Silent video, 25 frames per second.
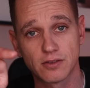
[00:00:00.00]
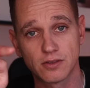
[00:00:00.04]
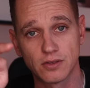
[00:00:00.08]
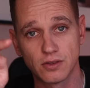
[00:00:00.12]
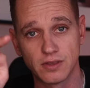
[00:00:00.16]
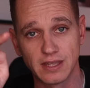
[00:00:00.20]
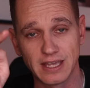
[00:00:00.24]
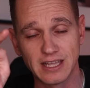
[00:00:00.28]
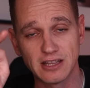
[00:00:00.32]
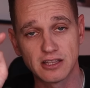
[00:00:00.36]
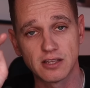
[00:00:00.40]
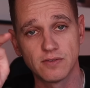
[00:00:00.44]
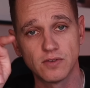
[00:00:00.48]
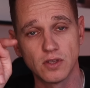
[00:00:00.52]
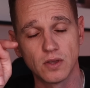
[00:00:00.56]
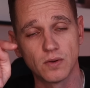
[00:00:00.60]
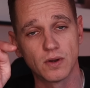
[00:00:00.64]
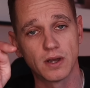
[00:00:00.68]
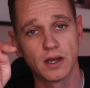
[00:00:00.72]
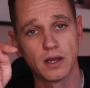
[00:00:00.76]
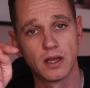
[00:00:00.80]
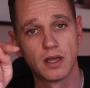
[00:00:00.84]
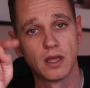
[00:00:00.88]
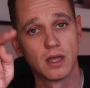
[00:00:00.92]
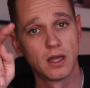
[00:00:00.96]
to the
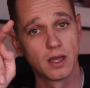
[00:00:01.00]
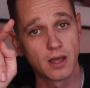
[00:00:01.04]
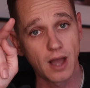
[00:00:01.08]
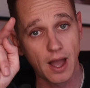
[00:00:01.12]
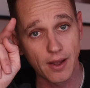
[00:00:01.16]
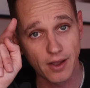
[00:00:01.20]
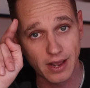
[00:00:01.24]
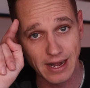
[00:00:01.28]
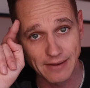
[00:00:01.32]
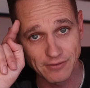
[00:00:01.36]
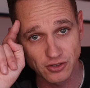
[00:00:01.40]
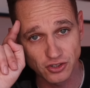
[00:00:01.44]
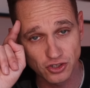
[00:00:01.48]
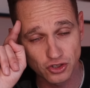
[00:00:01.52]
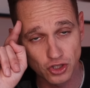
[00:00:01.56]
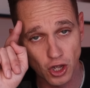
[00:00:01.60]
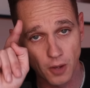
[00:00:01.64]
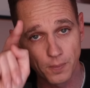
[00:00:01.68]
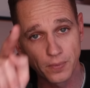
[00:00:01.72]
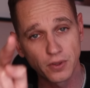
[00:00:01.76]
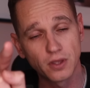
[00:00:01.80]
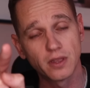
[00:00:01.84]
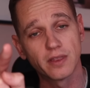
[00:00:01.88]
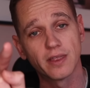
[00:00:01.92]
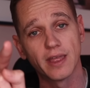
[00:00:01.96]
interviewer, I'm going to
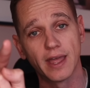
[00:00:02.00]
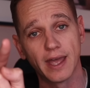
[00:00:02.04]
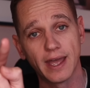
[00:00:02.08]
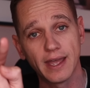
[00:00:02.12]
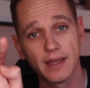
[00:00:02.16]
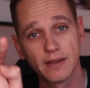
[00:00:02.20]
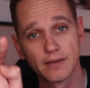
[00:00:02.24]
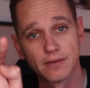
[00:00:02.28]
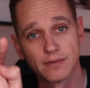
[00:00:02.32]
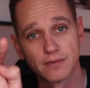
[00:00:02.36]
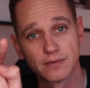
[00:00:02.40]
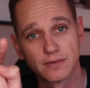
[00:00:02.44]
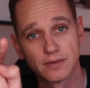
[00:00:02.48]
stop you there.